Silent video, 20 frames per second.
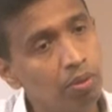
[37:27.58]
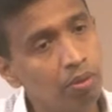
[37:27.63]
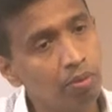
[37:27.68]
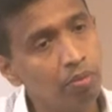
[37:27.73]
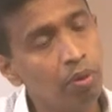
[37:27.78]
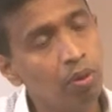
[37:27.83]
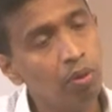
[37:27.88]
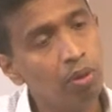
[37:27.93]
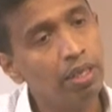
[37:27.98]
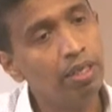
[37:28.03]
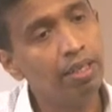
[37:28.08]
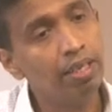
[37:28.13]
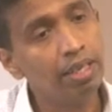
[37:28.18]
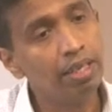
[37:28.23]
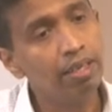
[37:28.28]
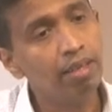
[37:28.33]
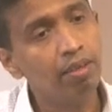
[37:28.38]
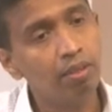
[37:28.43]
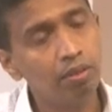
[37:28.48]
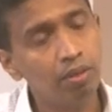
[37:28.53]
go in deep
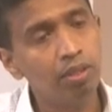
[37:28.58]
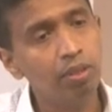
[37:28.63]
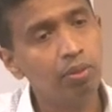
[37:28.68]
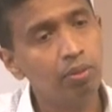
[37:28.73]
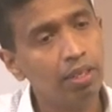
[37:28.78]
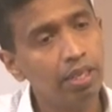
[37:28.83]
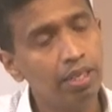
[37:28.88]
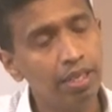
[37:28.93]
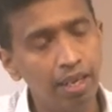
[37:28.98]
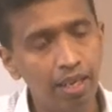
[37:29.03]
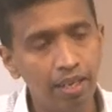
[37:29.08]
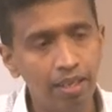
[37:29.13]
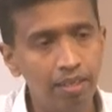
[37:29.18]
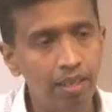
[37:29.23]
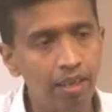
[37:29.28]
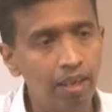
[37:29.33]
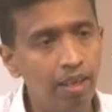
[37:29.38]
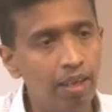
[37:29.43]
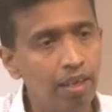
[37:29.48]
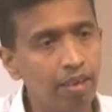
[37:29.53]
detail,
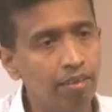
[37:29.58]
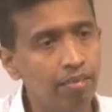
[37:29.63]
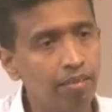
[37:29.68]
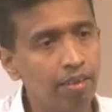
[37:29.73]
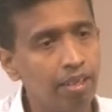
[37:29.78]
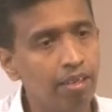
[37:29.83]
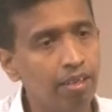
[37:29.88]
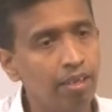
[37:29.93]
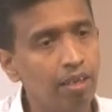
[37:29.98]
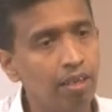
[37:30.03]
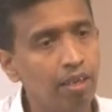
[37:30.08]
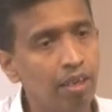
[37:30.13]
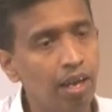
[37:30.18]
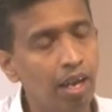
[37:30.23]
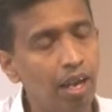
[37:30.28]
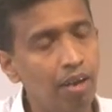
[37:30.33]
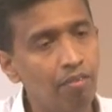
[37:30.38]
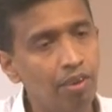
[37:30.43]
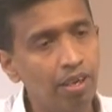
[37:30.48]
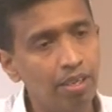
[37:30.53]
right?
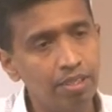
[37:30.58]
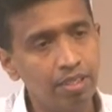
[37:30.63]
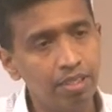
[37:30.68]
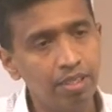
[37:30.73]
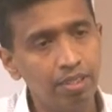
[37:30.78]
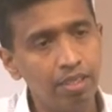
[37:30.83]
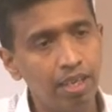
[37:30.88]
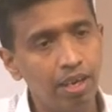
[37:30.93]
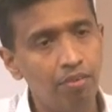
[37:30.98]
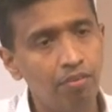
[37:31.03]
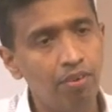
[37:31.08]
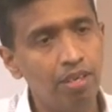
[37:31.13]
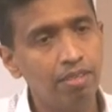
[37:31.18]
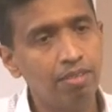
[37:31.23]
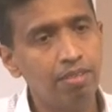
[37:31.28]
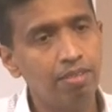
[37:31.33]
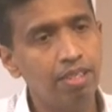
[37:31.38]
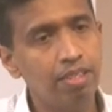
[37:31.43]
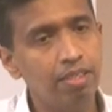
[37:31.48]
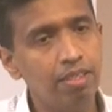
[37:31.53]
And we are discussing advanced
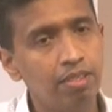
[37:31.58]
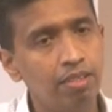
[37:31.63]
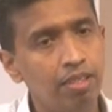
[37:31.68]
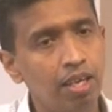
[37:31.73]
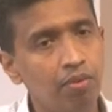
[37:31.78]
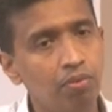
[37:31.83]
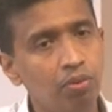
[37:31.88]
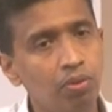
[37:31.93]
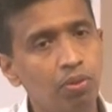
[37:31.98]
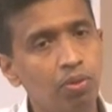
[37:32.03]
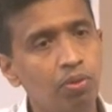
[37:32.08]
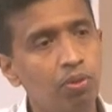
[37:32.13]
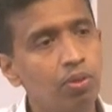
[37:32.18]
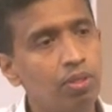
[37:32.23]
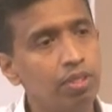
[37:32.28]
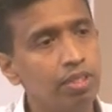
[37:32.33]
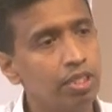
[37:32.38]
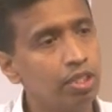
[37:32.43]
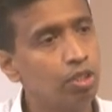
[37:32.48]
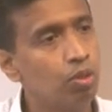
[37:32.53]
things. Therefore,
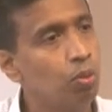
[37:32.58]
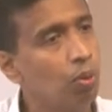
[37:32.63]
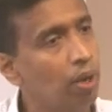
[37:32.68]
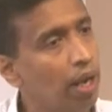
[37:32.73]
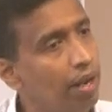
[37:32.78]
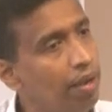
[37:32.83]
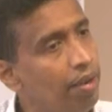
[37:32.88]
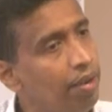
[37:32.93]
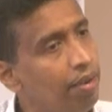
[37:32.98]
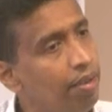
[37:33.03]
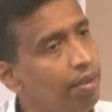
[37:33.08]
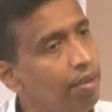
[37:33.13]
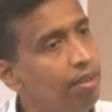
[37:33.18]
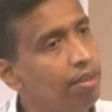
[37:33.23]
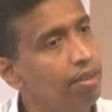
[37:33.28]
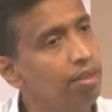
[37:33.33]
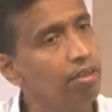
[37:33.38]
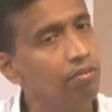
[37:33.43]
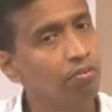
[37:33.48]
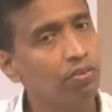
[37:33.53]
don't just look at
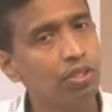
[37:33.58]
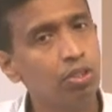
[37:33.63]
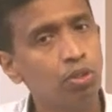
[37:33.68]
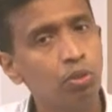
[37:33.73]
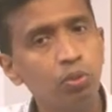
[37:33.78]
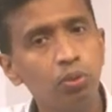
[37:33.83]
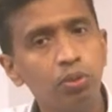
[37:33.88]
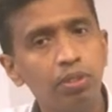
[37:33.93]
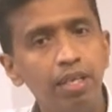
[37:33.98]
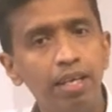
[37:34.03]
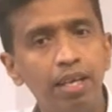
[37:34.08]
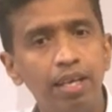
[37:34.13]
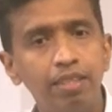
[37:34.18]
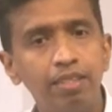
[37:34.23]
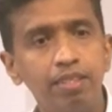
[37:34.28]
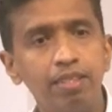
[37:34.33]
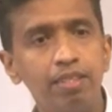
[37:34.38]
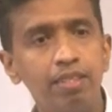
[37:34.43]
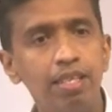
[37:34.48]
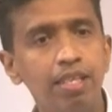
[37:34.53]
the first 2-3
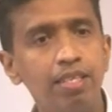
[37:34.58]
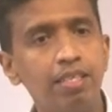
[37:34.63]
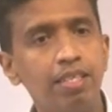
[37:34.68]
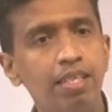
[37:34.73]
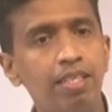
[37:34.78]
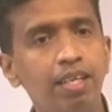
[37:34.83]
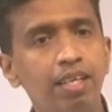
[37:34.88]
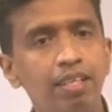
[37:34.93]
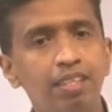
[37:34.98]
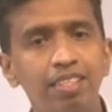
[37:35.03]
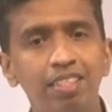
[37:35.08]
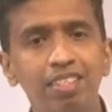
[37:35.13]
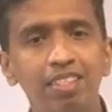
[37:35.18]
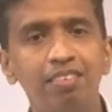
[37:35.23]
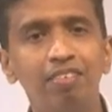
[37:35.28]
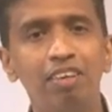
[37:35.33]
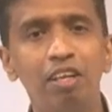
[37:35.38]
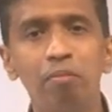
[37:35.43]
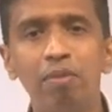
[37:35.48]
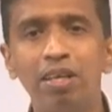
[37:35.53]
lectures and say that this is a
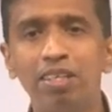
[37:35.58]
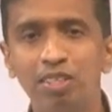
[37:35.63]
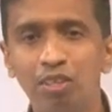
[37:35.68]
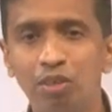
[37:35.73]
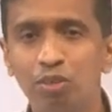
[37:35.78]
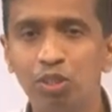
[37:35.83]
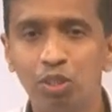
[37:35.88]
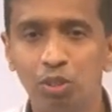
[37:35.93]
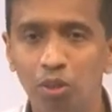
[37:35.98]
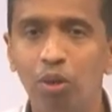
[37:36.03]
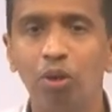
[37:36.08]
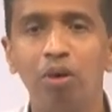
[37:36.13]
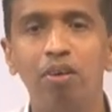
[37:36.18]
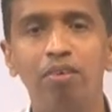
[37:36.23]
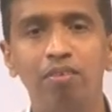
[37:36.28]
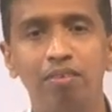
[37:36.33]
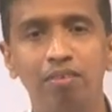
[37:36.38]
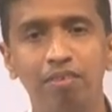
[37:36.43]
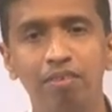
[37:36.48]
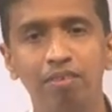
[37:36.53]
very basic question,
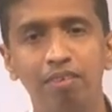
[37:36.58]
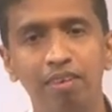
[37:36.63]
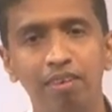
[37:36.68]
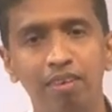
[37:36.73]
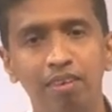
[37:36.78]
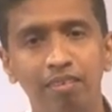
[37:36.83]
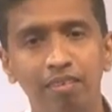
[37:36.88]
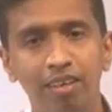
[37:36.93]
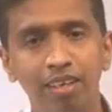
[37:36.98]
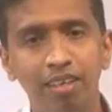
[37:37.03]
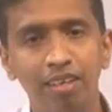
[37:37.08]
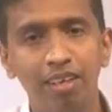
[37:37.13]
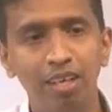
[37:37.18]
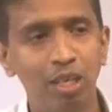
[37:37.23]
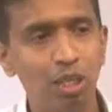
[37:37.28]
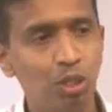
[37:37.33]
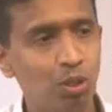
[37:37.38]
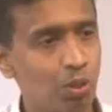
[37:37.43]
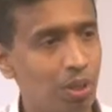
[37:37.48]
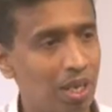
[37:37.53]
right?
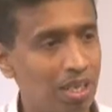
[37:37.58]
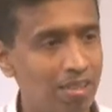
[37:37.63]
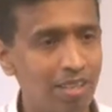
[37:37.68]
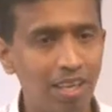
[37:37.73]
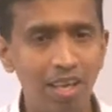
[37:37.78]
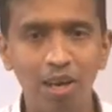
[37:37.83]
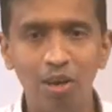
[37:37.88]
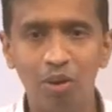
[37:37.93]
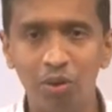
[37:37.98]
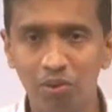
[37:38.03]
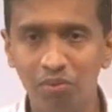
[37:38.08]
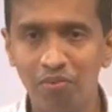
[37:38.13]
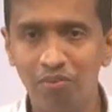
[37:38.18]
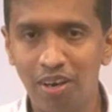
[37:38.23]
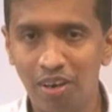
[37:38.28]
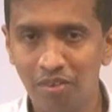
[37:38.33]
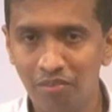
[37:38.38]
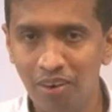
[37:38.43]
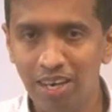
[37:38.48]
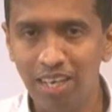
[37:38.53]
So as there are a lot of
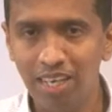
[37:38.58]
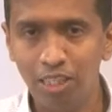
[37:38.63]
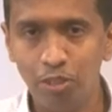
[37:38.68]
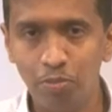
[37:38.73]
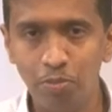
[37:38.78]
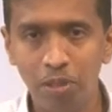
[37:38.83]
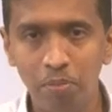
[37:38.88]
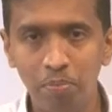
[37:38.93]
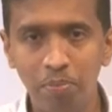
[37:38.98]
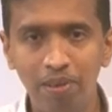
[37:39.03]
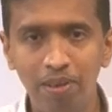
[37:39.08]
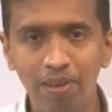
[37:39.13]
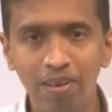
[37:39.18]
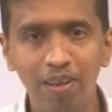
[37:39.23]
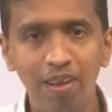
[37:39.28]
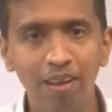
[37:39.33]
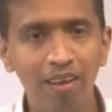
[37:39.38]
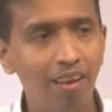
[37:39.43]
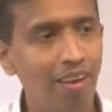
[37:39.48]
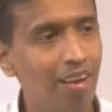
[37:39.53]
non-finance people,
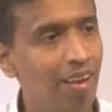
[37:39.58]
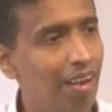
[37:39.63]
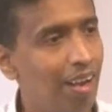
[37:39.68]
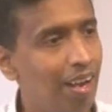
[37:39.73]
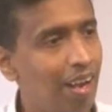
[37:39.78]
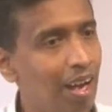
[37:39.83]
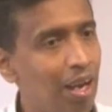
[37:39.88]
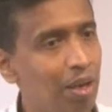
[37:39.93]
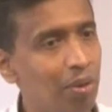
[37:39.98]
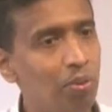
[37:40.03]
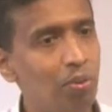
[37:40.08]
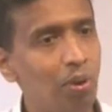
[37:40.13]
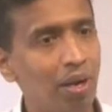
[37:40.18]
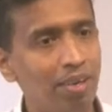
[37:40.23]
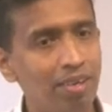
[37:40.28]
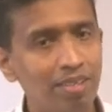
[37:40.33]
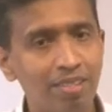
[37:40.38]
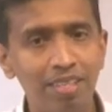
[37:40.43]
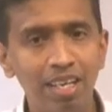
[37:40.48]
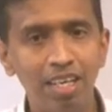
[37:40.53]
and to
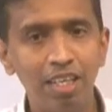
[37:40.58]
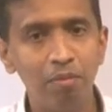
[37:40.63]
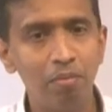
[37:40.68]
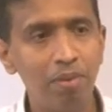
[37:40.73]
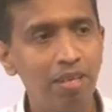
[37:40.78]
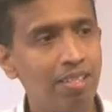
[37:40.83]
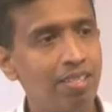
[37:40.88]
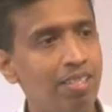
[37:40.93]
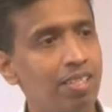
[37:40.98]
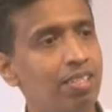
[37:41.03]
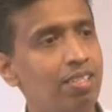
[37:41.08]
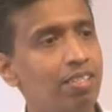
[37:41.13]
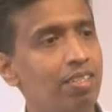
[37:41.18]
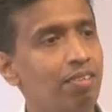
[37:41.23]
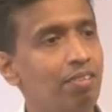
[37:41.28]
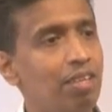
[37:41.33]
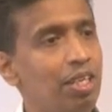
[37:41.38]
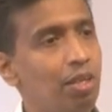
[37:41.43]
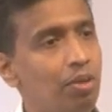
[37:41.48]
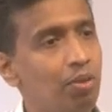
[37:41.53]
understand the basics,
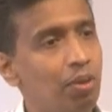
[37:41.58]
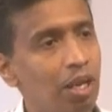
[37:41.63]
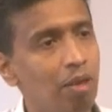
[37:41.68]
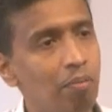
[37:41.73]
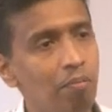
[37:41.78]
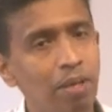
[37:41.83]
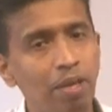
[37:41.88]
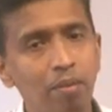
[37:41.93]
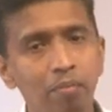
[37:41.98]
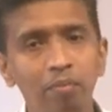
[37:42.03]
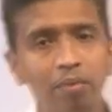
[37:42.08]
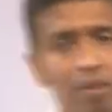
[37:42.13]
we need to help them.